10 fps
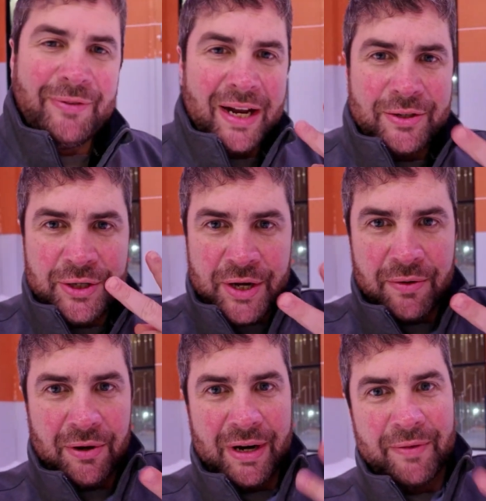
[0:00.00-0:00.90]
I've got a
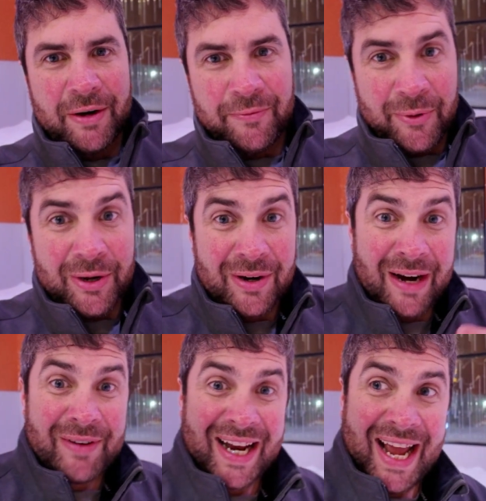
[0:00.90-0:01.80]
2-year-old, I've got a 4-year-old,
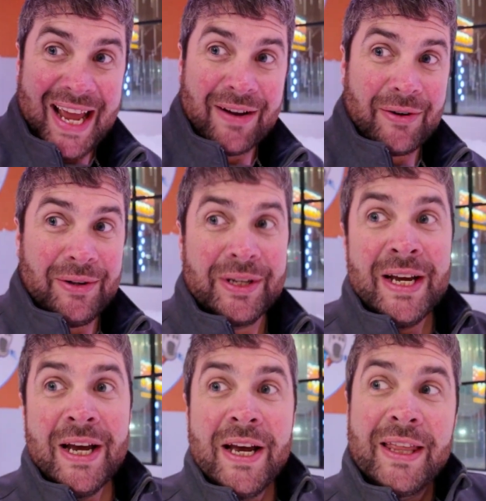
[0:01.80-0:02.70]
and I've got an 8-year-old.
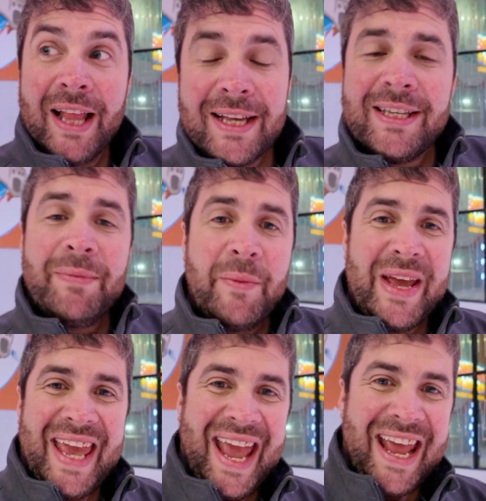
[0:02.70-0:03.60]
The last time that
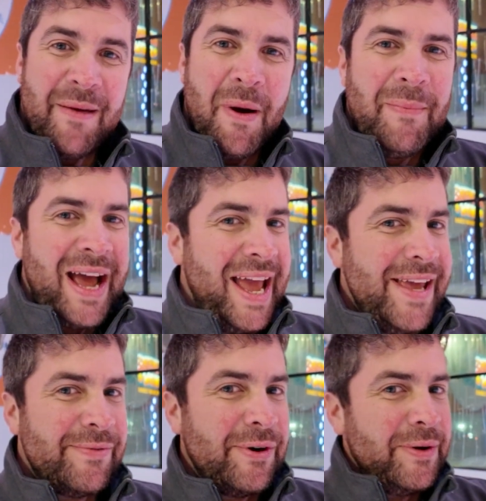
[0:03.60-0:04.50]
we came, my
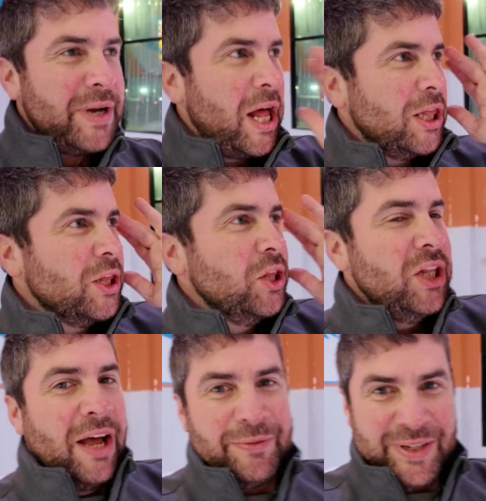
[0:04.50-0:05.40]
8-year-old
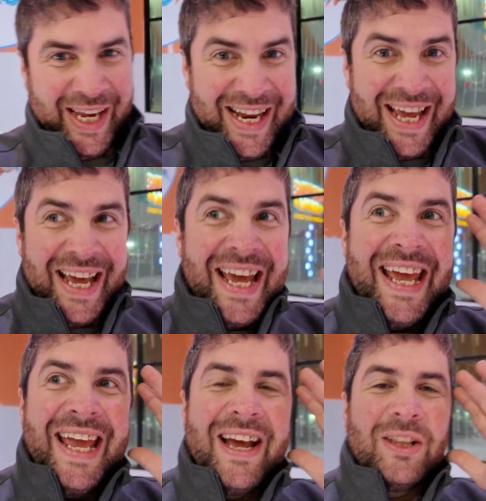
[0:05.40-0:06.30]
loved it.
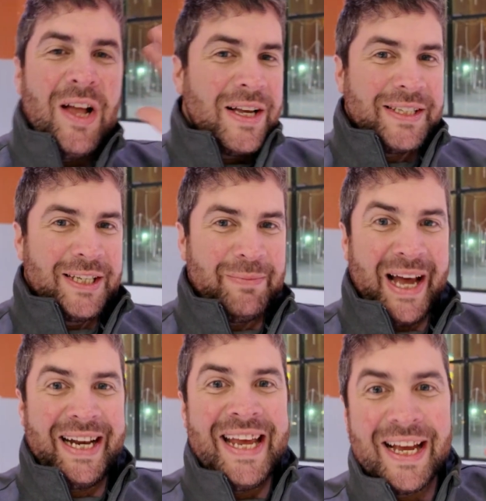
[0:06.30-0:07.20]
He lost his
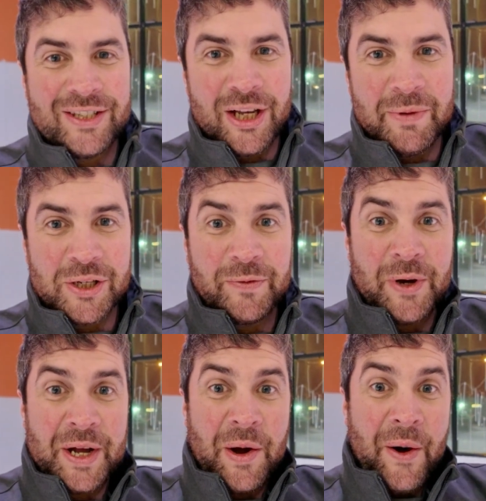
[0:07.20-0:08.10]
mind. He had so much
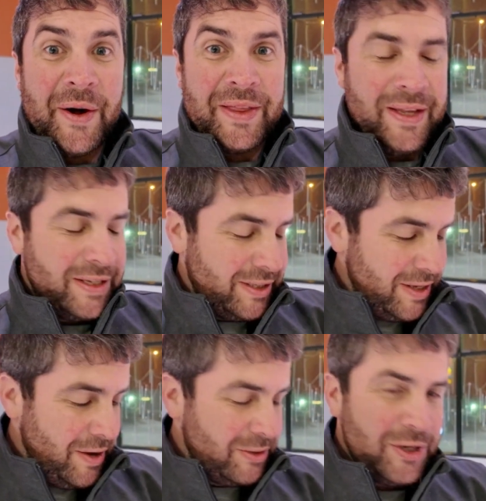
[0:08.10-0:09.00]
fun on the
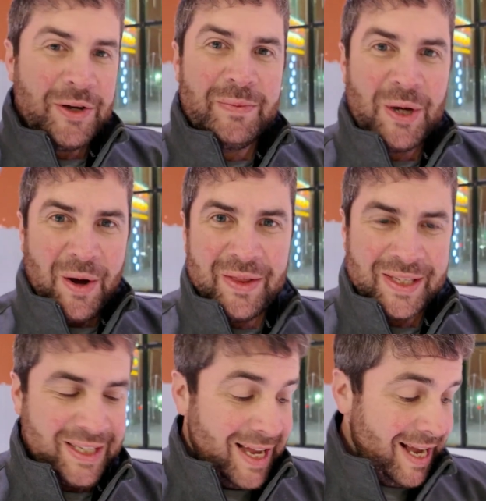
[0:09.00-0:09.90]
snow tubes, on
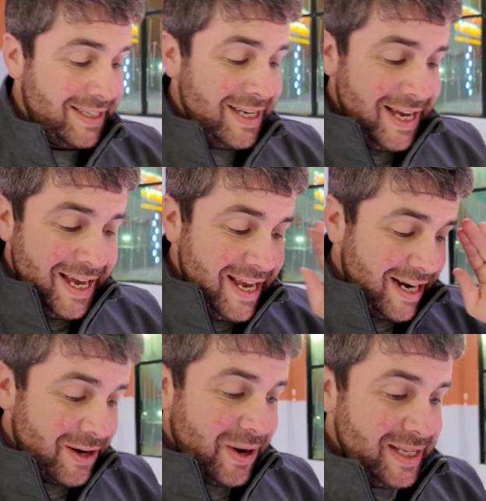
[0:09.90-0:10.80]
the slides. He
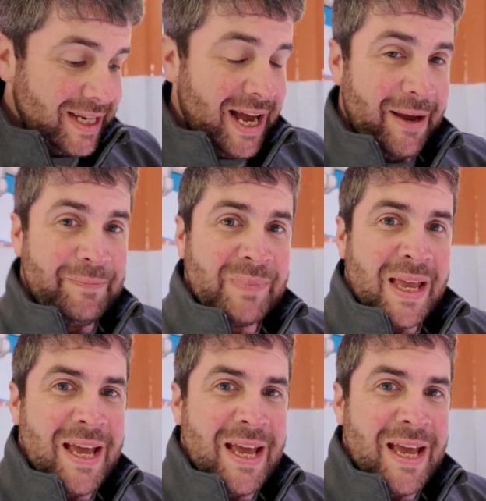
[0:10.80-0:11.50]
had a great time.